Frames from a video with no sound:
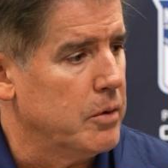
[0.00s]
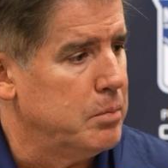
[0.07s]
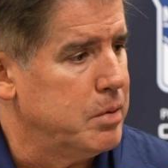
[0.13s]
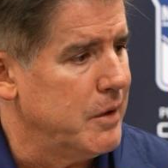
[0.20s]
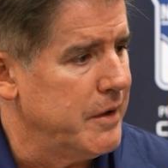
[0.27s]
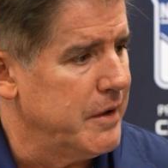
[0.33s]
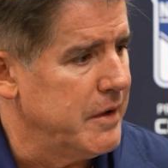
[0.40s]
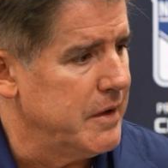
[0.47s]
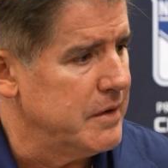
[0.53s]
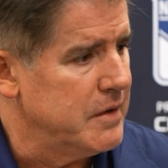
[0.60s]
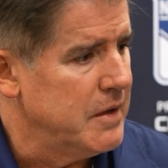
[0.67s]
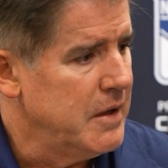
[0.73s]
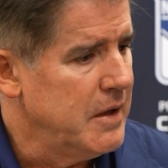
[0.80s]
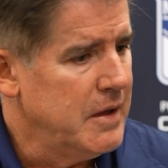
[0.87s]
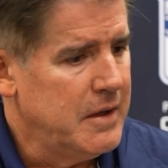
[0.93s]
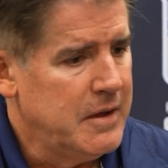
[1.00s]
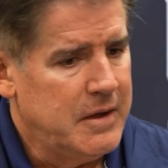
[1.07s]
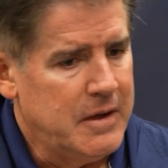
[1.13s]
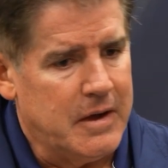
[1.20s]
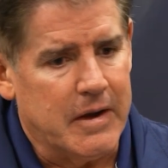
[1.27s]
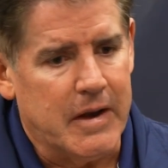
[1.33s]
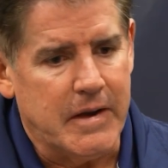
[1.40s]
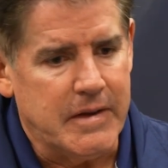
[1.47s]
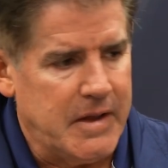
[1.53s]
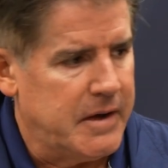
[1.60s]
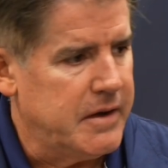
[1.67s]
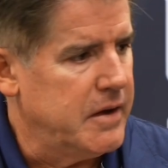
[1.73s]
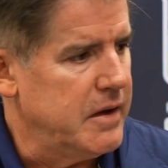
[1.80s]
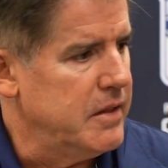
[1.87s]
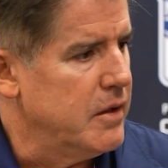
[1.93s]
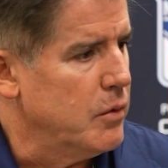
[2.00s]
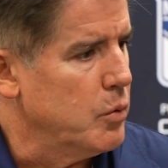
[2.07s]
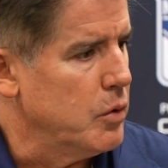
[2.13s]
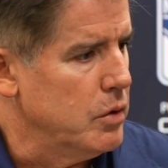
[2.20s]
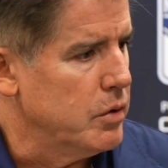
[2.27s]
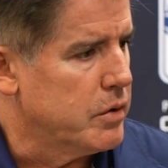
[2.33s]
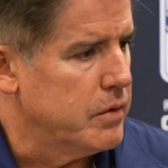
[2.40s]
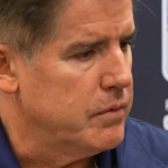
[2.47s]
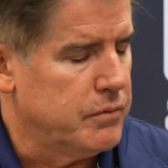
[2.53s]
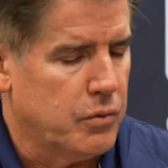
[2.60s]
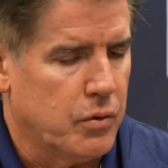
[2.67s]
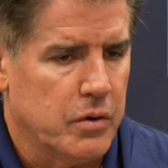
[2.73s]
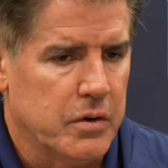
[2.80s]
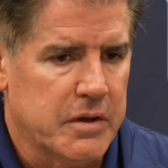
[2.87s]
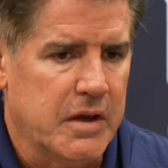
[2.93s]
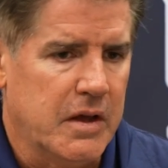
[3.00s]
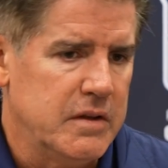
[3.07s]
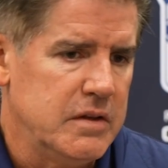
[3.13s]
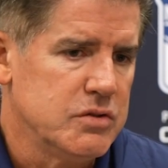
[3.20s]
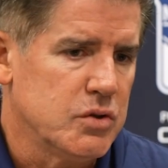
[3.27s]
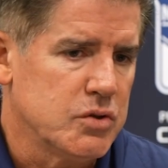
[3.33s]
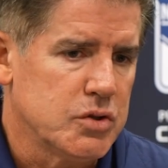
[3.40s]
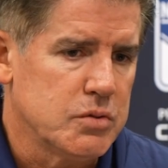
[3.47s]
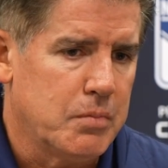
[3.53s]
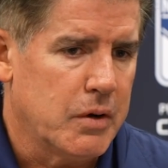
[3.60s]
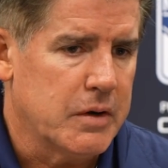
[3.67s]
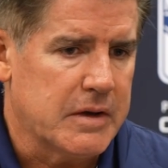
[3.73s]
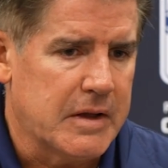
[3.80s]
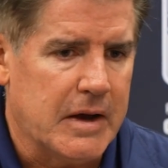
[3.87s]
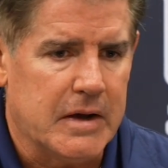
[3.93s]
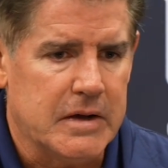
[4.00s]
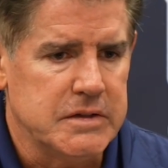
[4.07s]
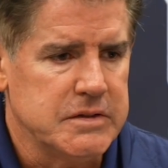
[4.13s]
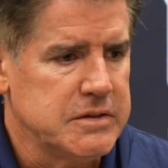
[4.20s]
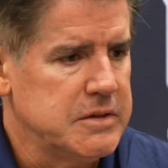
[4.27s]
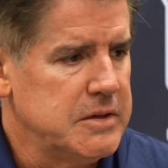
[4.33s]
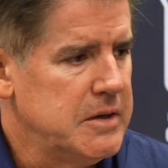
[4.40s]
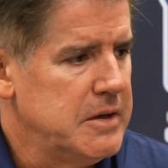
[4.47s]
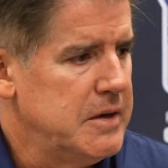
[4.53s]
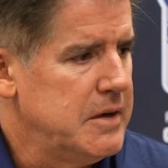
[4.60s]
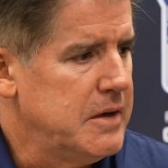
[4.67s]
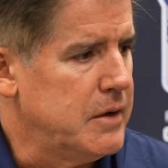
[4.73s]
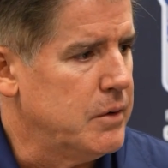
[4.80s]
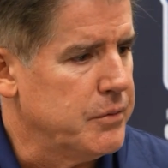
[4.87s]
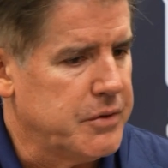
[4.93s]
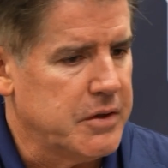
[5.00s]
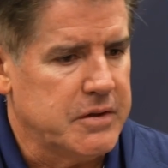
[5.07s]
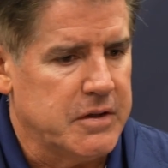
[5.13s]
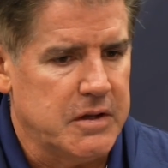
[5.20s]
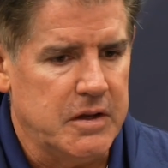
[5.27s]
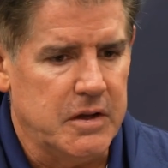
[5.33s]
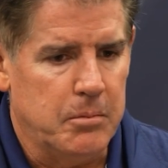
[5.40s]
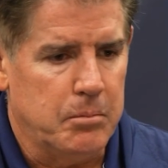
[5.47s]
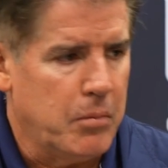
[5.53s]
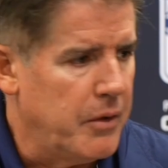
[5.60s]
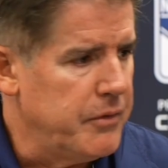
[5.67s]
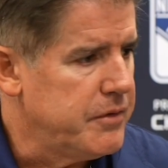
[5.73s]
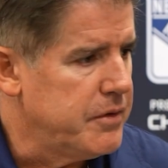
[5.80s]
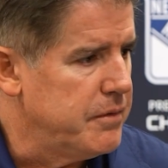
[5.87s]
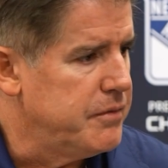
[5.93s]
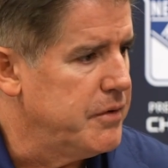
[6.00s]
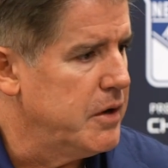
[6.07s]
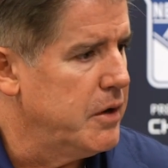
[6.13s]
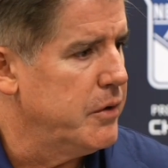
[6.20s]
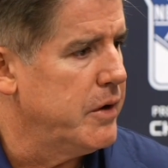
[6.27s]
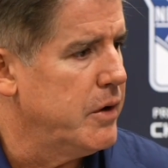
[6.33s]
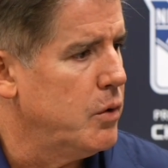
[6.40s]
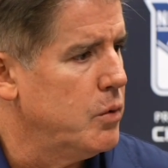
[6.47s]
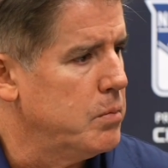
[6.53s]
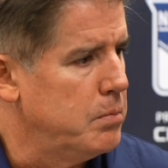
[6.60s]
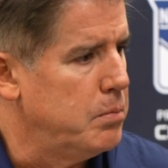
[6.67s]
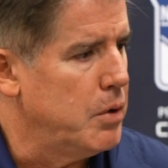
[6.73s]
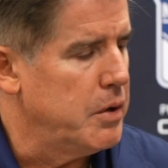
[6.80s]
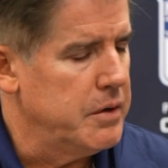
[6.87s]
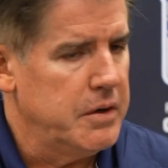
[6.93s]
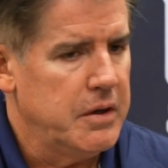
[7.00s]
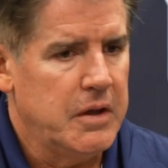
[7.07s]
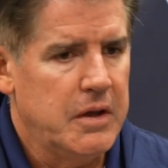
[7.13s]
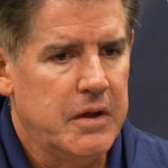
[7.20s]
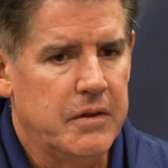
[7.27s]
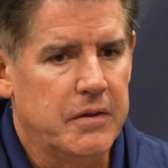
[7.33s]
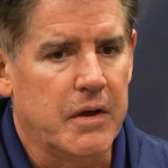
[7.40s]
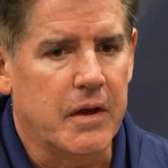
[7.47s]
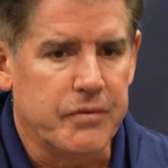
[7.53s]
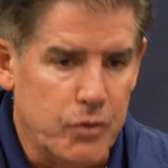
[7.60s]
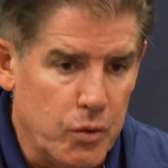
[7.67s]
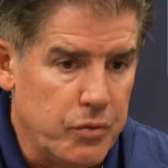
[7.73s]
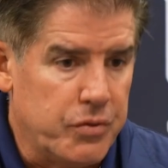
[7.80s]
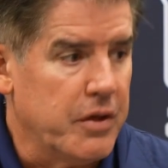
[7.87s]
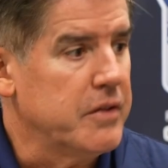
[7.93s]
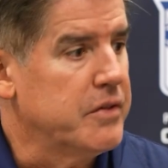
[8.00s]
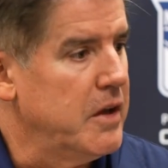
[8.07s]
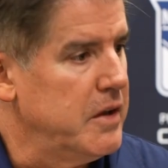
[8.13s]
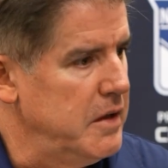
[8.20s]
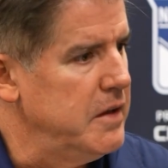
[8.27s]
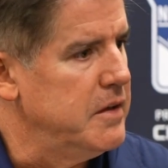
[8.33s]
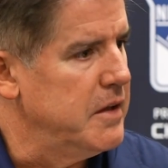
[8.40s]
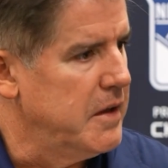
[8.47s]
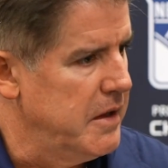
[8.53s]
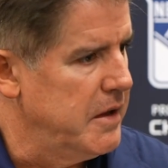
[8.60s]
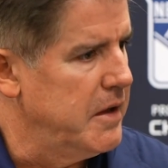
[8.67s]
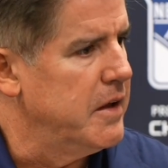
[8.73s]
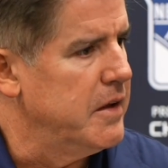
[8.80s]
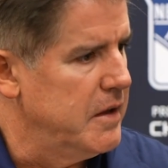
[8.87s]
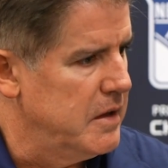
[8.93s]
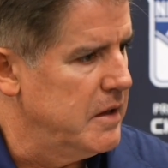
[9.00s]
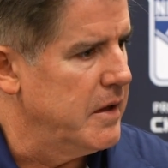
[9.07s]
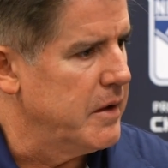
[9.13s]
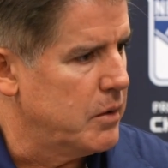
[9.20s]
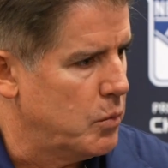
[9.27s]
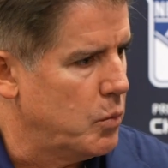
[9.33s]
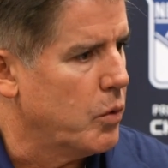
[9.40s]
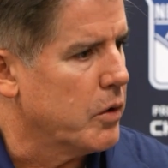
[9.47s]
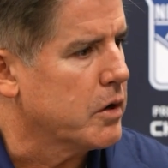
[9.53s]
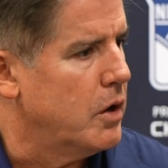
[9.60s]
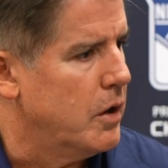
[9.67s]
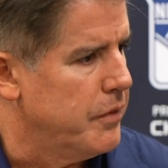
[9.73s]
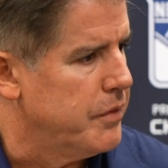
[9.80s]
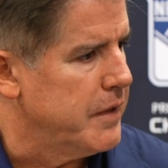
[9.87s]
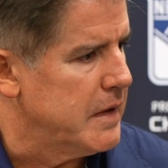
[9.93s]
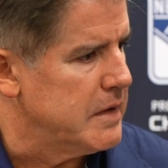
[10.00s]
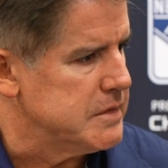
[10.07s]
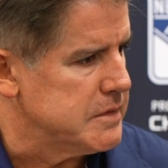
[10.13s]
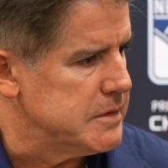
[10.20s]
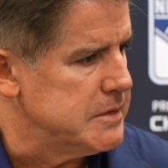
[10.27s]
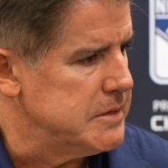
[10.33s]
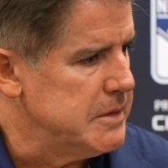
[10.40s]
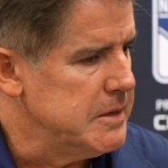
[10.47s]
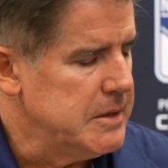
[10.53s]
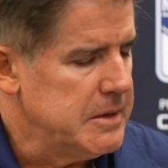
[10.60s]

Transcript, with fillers: to play and an identity that we're looking for. Again, these are smart guys. I don't think they need a month to figure it out, but I do think they need to get in and, like, work on things and